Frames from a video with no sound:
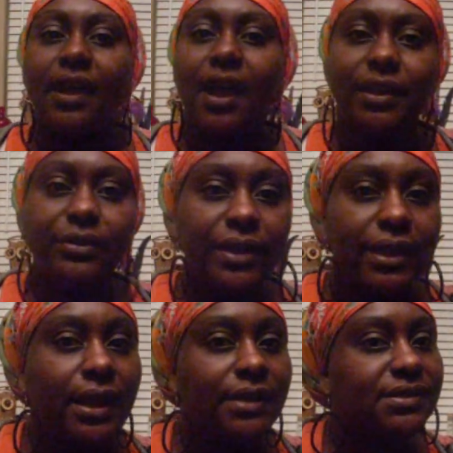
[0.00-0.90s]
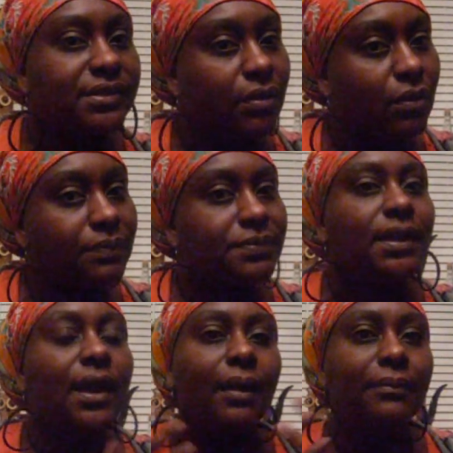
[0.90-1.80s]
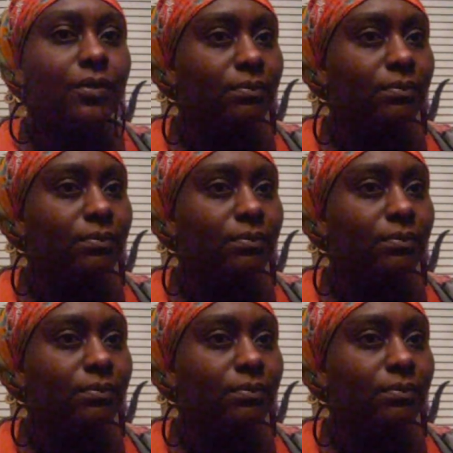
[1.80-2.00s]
I create, I sculpt. I'm